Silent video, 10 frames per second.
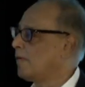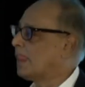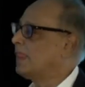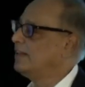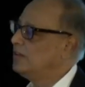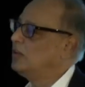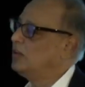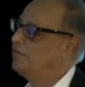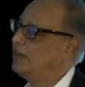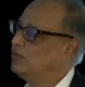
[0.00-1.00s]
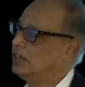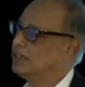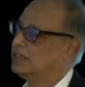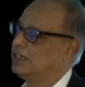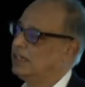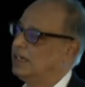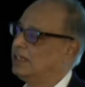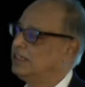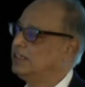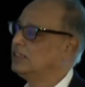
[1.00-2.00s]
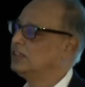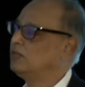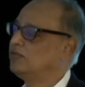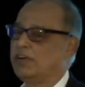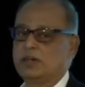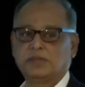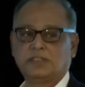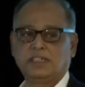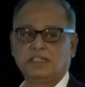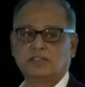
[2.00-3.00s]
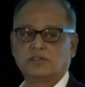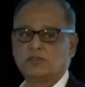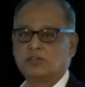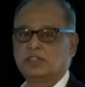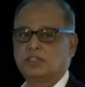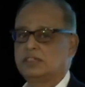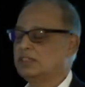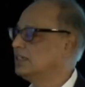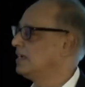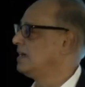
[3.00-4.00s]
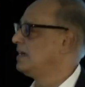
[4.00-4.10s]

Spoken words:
That's a lot of outlets. These include pharmacies, grocers,